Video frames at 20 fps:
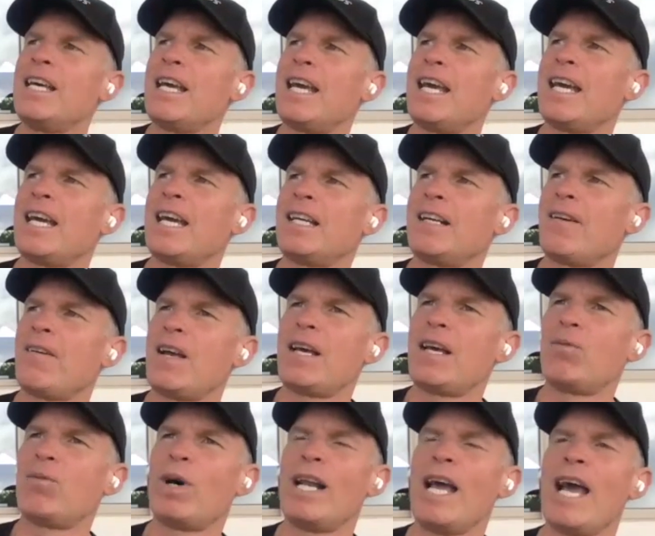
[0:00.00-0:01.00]
and
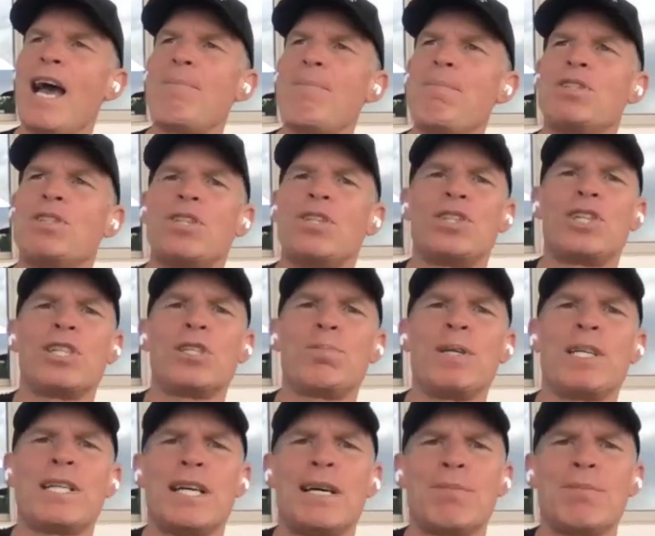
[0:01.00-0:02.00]
and what happens it just
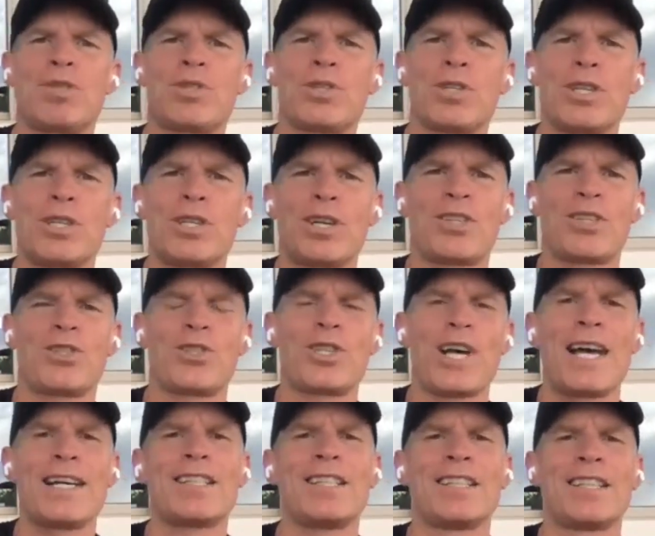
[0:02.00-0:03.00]
becomes a
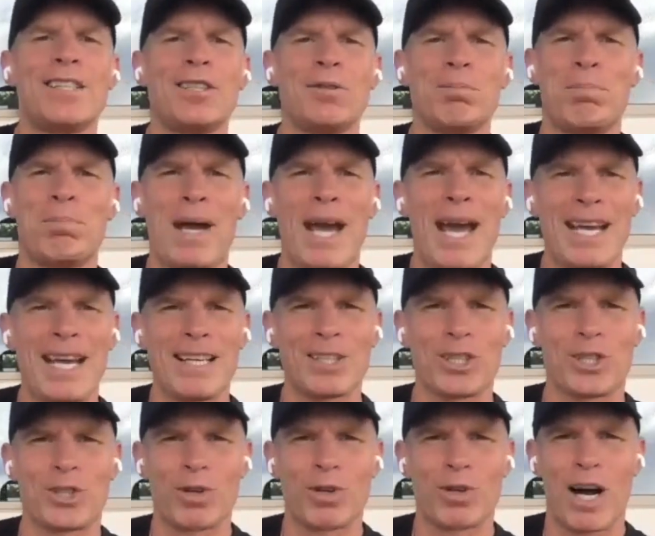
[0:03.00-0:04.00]
cyclical bang the
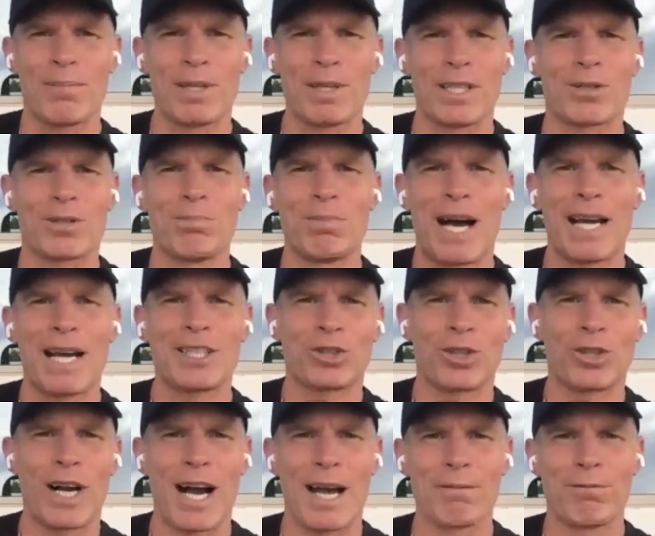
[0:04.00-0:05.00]
drum and it's my
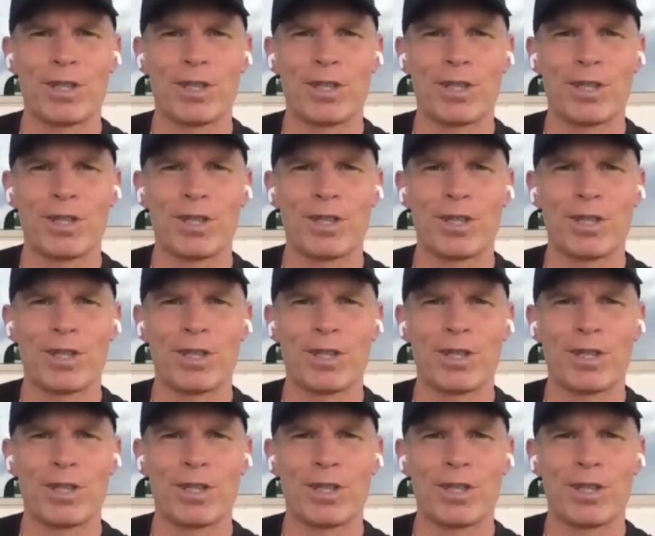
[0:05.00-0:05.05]
tribe